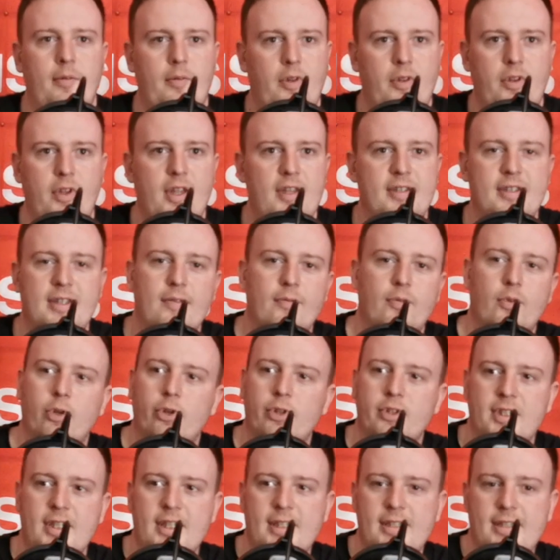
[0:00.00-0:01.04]
13,
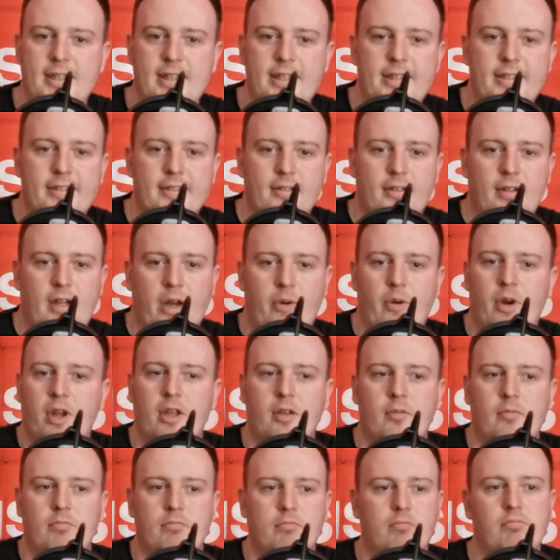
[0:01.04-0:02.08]
14 season, I
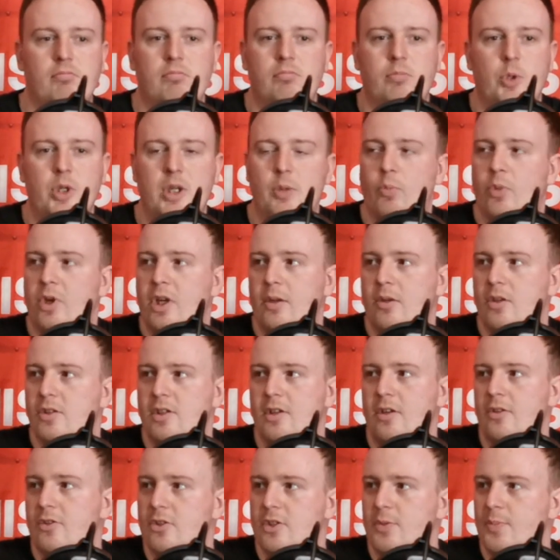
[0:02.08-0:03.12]
reckon we didn't win it because he
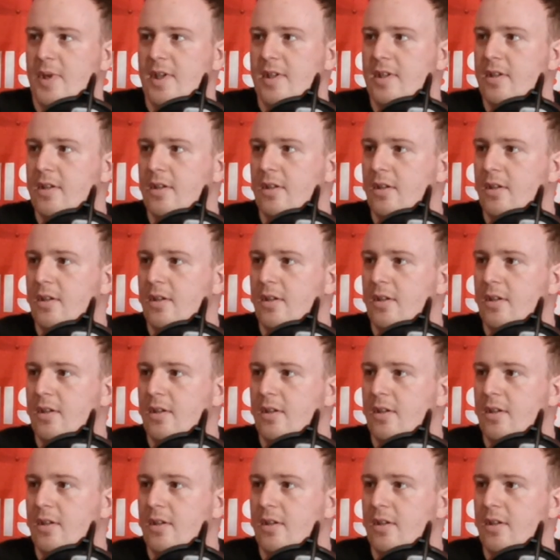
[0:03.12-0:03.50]
got suspended.